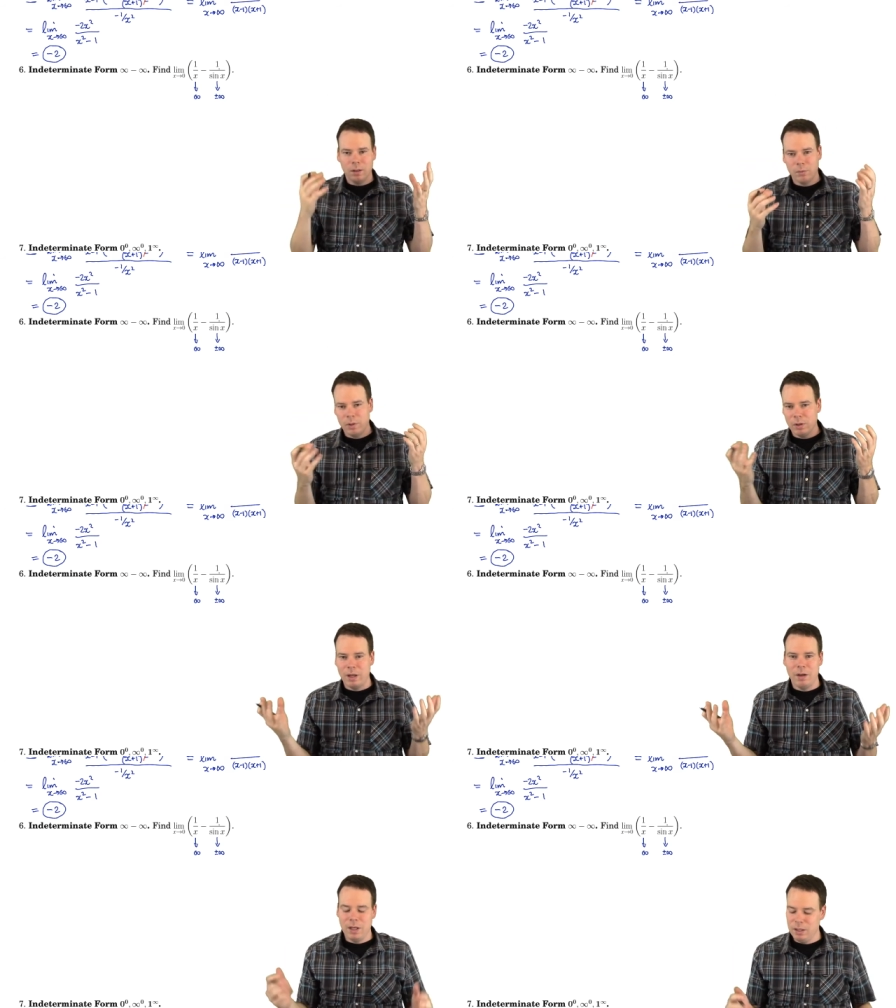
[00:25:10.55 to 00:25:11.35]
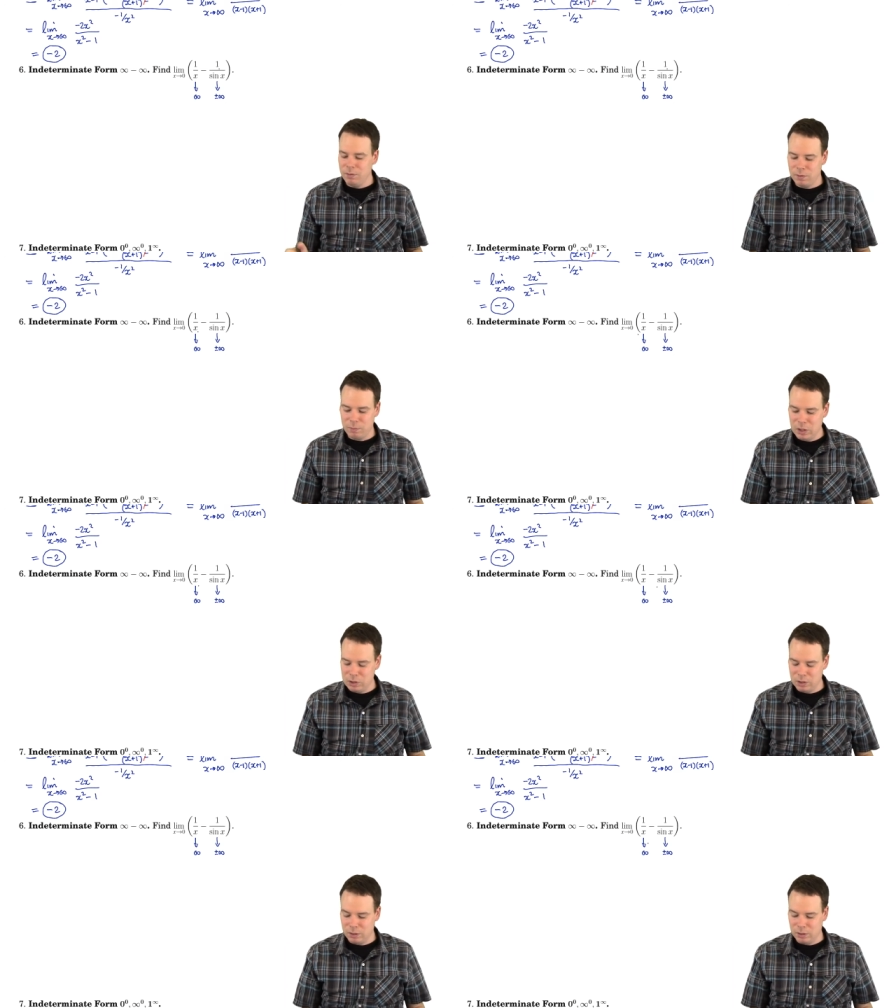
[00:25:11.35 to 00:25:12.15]
We don't have any
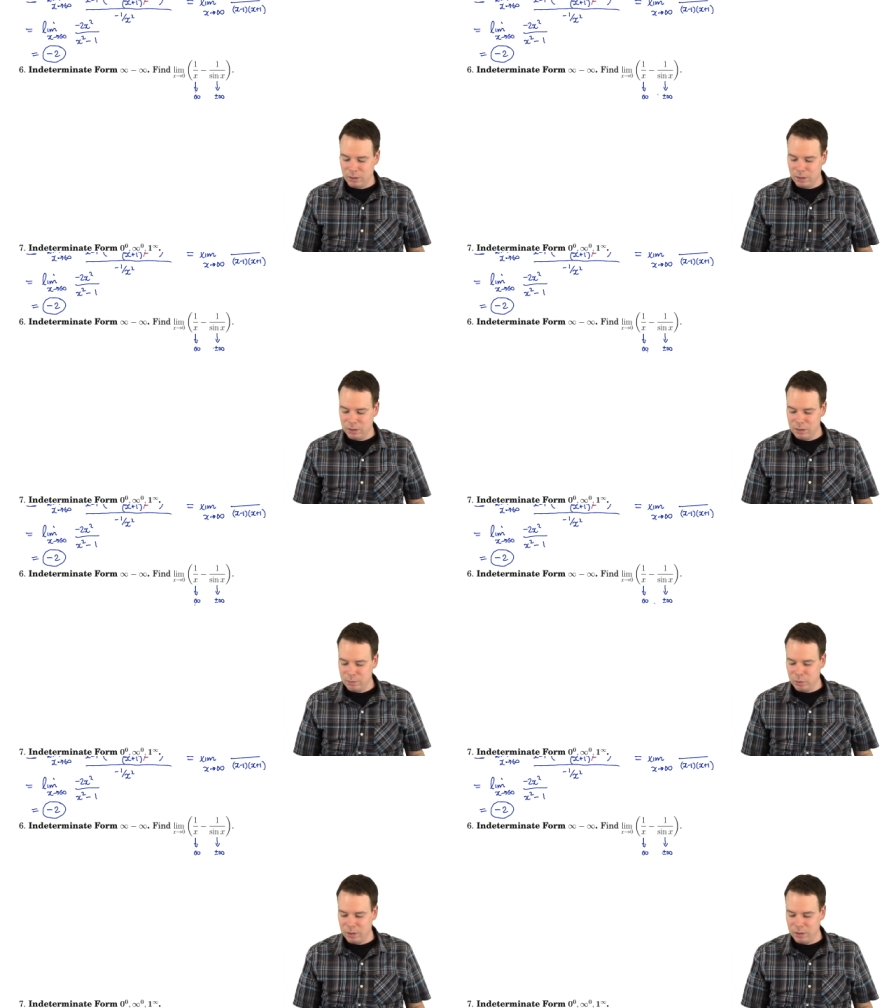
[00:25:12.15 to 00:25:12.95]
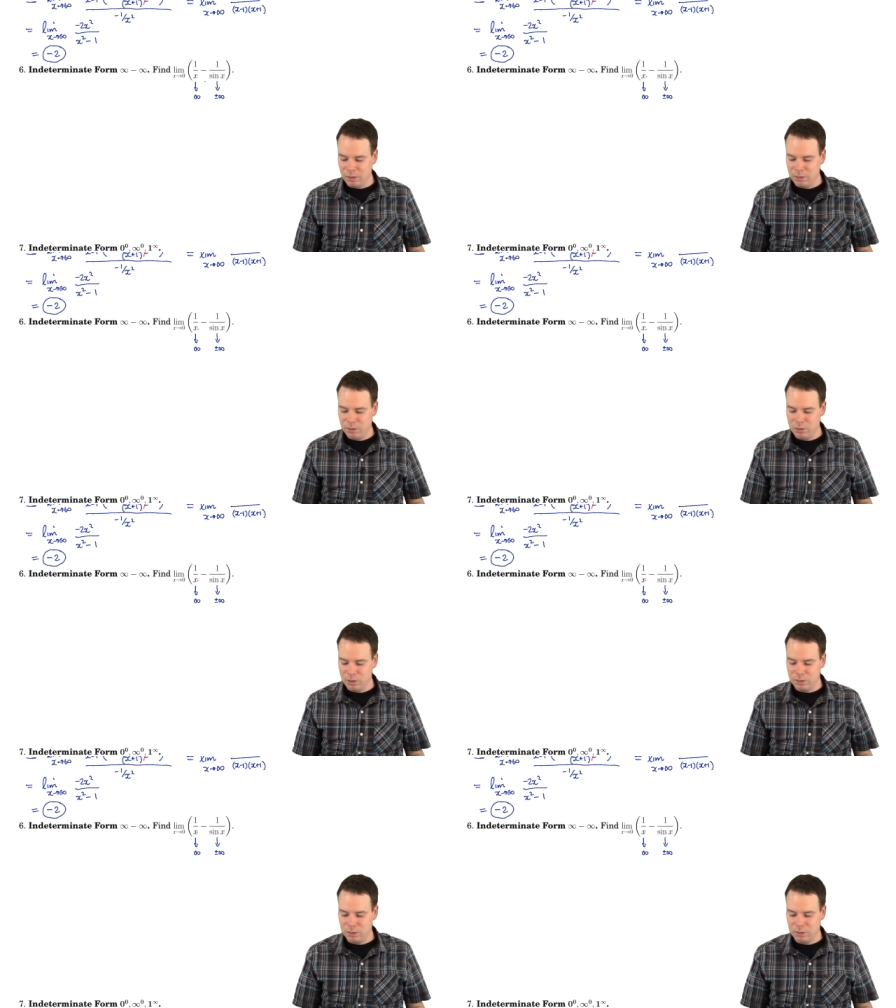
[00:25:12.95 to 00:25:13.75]
information at this point other than
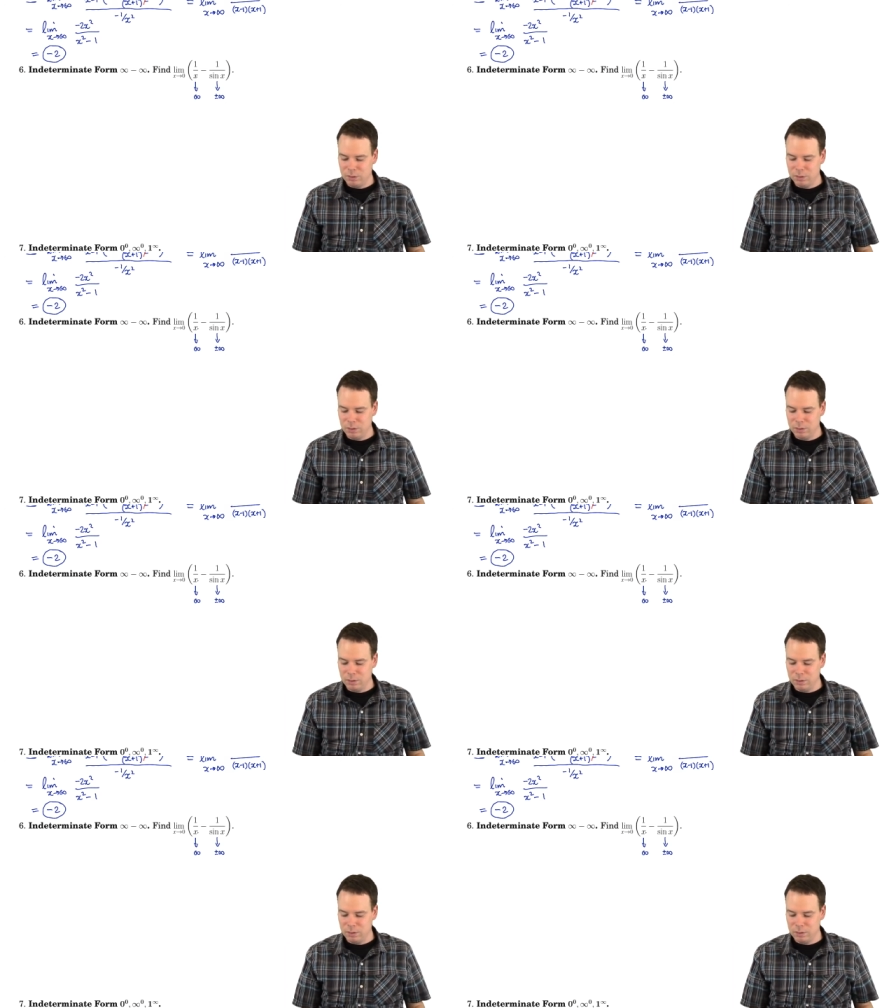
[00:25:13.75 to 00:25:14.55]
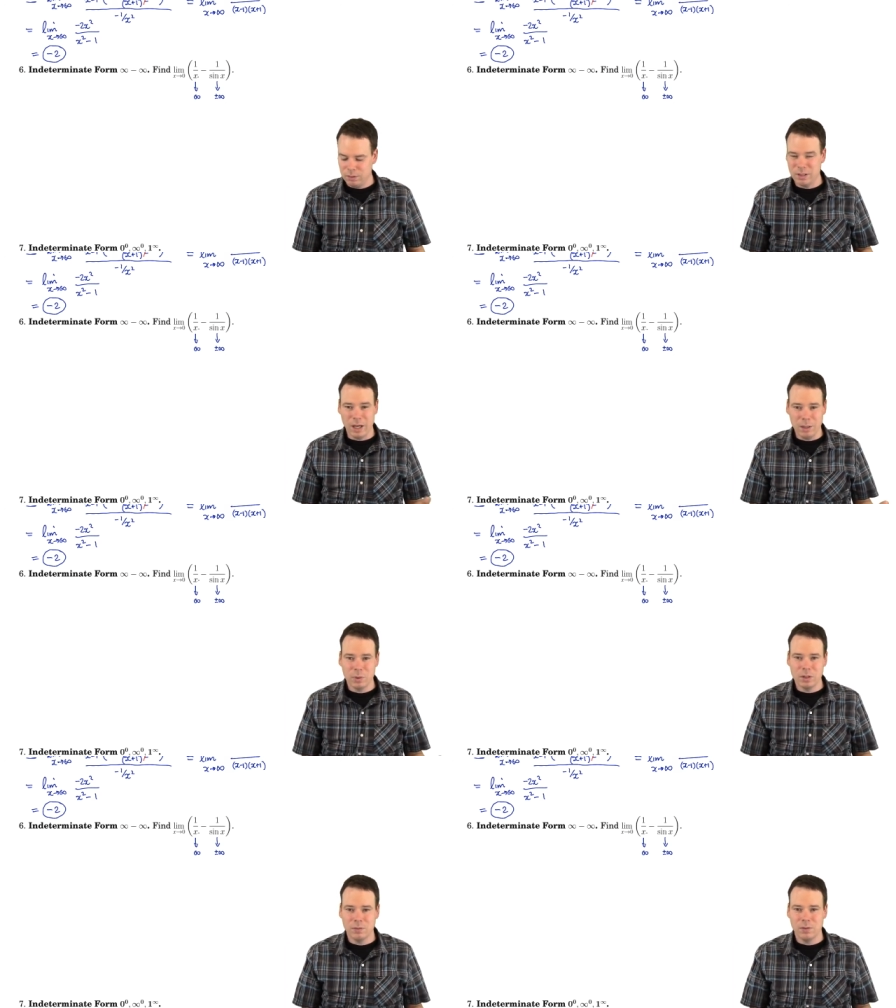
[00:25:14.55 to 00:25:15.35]
just the type
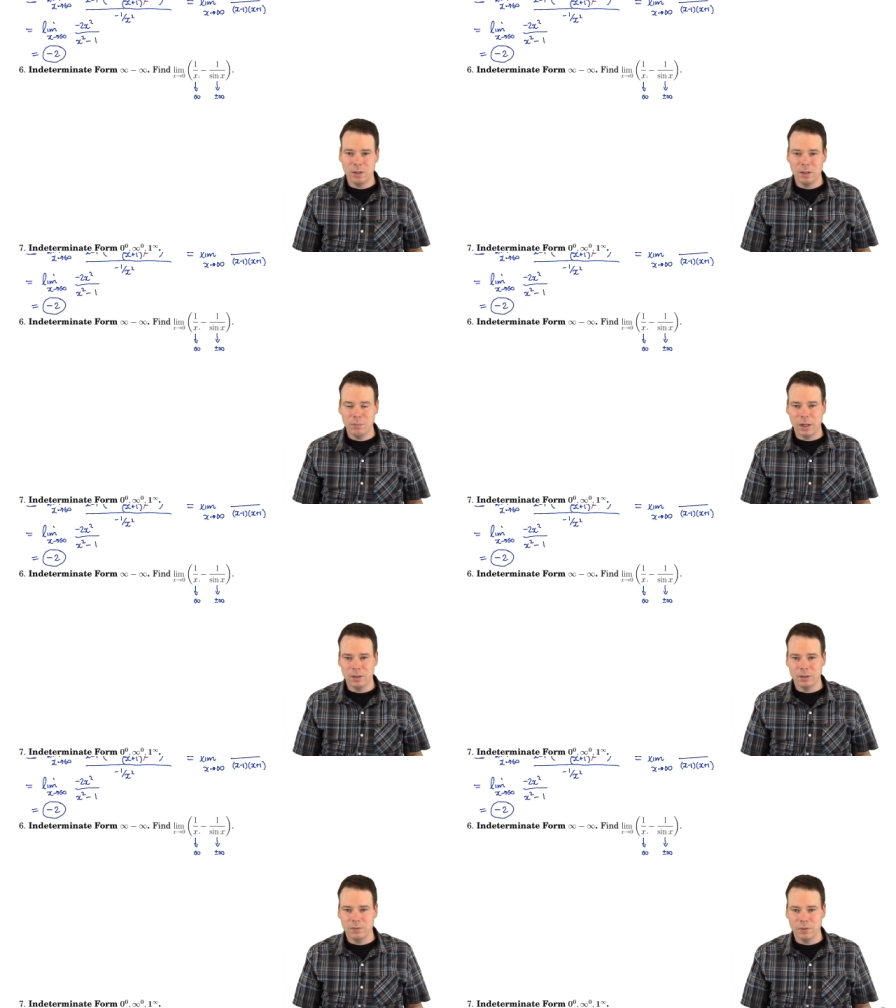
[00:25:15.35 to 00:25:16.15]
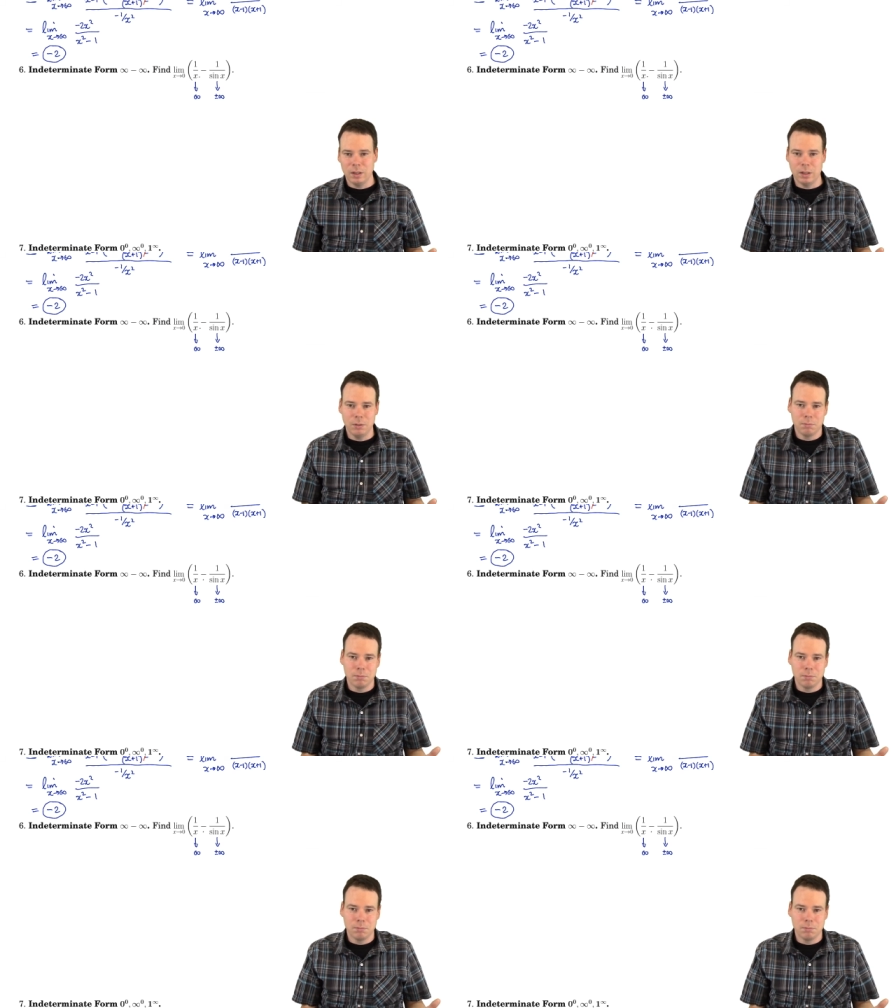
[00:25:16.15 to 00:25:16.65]
is infinity minus infinity.